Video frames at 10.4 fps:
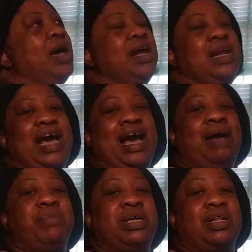And
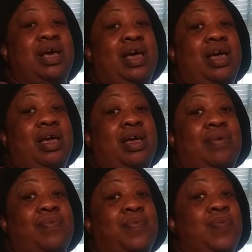I be
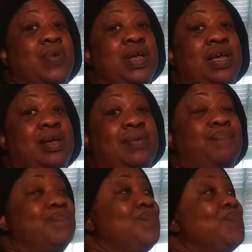glad when